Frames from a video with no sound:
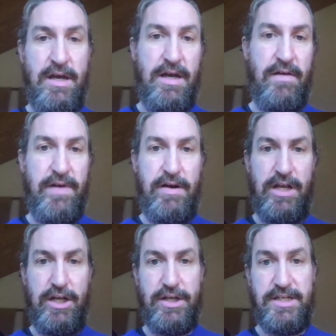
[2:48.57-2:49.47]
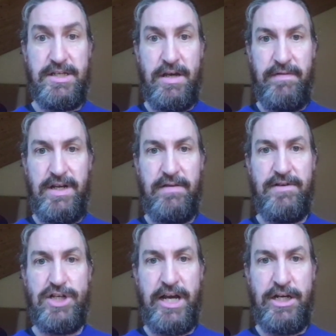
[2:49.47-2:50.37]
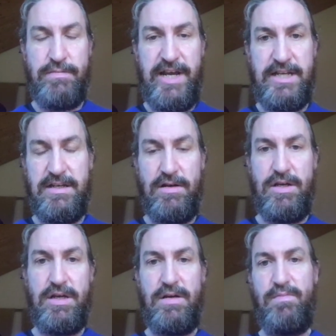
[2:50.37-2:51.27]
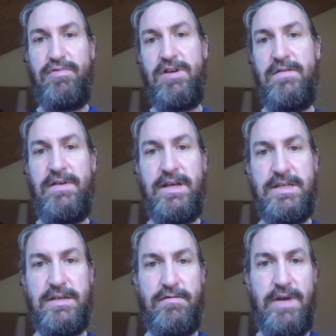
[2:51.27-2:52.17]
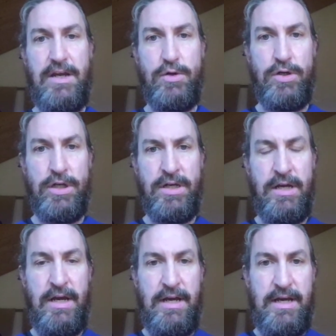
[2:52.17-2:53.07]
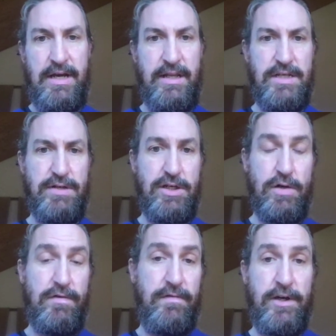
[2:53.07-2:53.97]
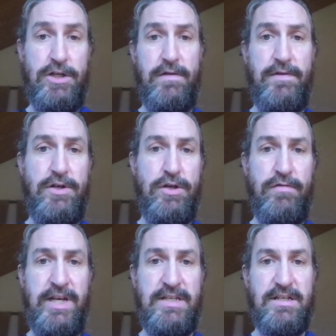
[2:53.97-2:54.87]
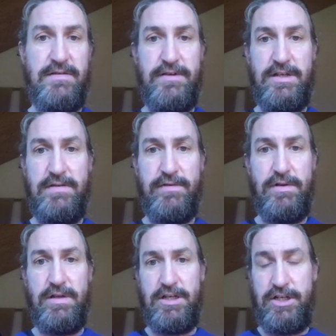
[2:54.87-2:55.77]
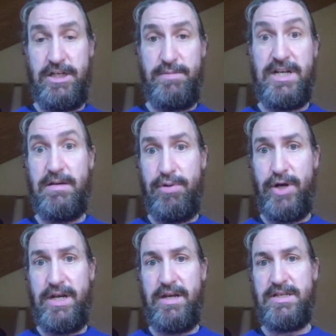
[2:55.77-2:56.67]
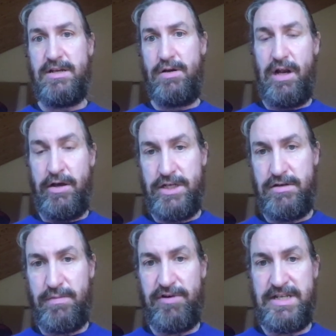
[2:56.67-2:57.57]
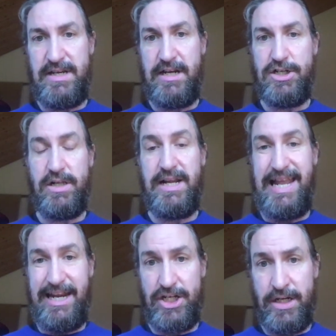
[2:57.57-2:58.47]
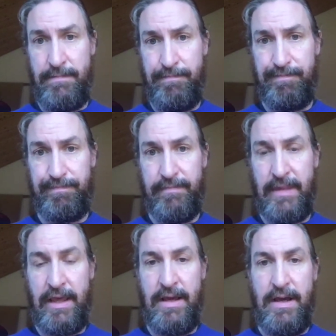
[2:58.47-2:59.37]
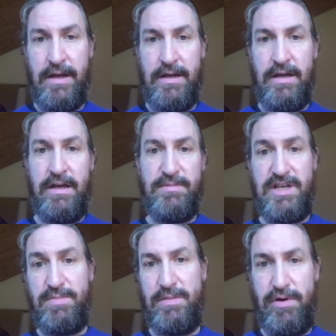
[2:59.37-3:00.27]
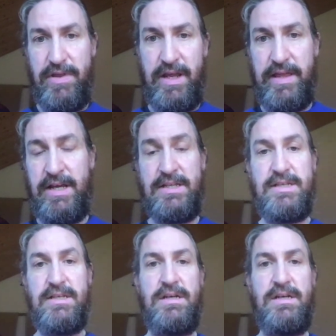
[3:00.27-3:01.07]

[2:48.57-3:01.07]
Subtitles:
very conservative judge based on her previous record. And this was controversial for 2 reasons. First of all, she's been appointed so close to a presidential election. Some people think that's